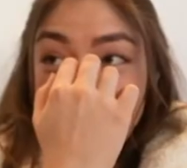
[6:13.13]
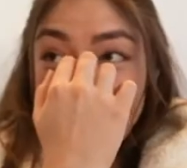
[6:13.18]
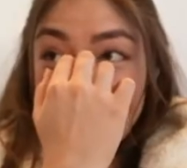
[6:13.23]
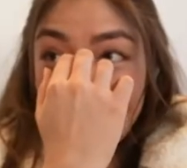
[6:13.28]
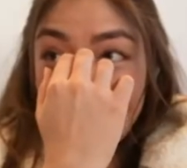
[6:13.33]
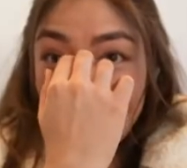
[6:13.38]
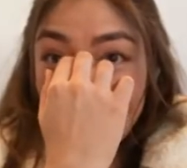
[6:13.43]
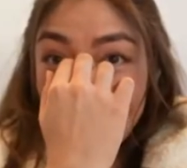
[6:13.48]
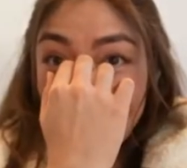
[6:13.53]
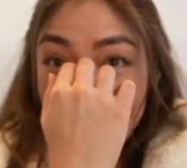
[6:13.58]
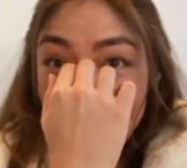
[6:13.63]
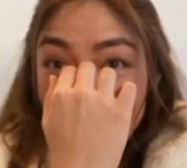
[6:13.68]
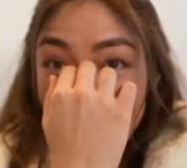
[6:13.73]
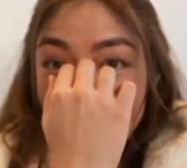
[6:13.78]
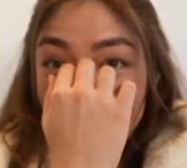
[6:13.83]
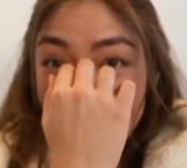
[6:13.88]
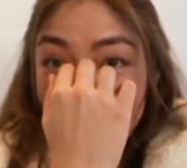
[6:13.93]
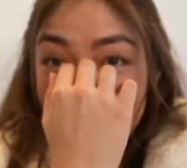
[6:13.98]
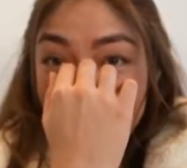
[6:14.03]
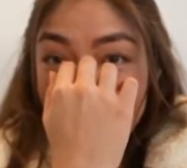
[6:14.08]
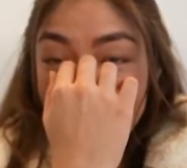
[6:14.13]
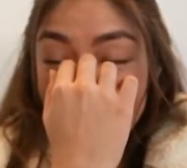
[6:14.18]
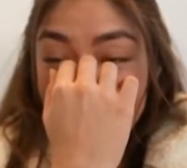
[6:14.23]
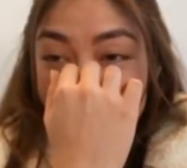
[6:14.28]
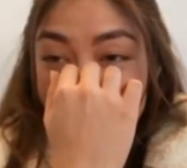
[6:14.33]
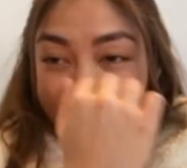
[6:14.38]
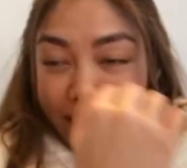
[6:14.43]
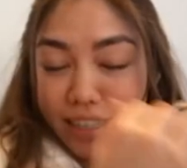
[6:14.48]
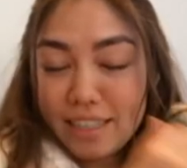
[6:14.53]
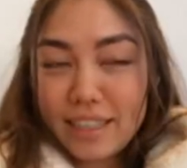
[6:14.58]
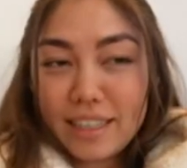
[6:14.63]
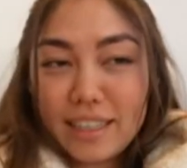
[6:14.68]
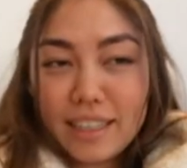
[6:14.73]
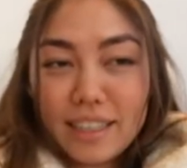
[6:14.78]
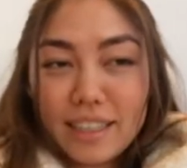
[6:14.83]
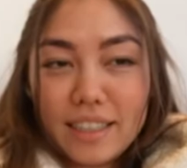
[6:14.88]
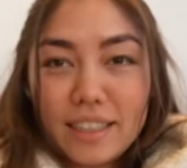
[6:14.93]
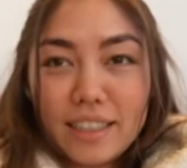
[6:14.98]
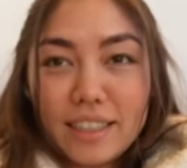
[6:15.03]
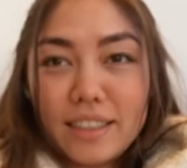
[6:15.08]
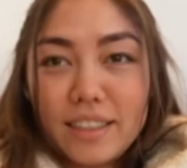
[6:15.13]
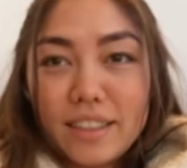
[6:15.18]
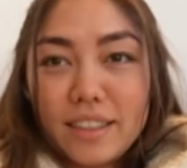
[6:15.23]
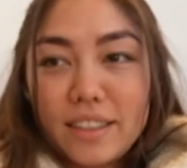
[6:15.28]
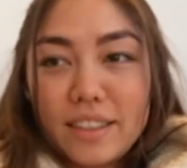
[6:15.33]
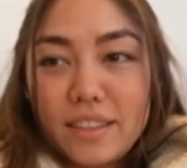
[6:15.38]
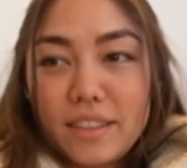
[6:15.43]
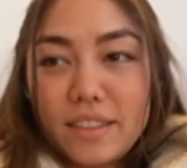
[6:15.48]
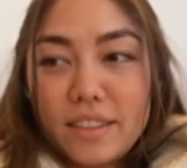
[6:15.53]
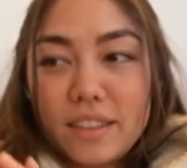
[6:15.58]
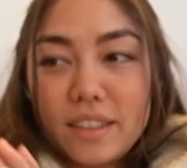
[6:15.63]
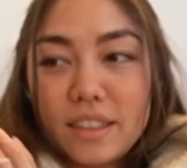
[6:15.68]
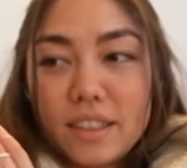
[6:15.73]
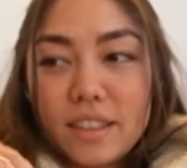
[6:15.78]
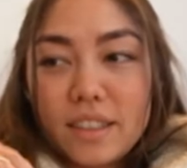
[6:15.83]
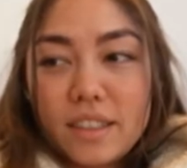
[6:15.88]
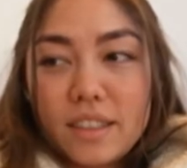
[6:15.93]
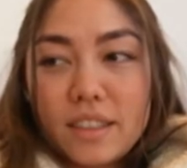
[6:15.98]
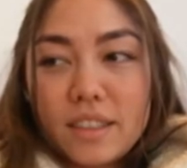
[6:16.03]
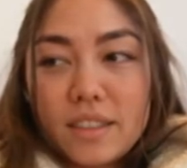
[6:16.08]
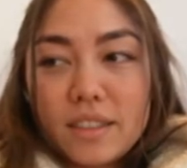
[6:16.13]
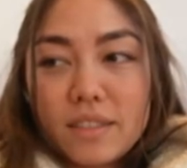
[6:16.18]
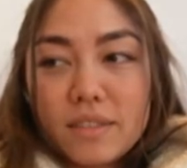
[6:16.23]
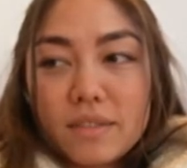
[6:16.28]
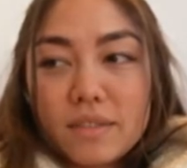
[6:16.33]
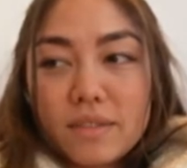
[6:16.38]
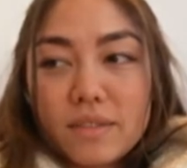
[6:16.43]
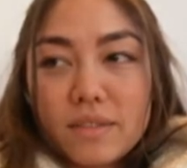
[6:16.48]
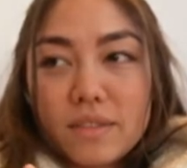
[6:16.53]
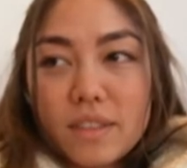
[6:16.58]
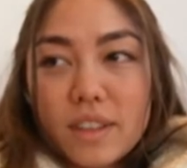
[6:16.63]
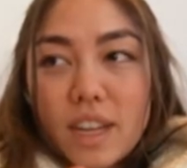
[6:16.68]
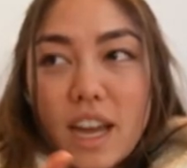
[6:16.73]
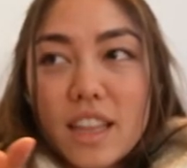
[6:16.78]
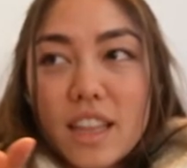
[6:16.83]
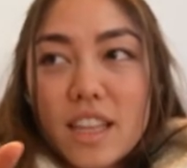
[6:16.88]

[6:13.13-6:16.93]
(silent)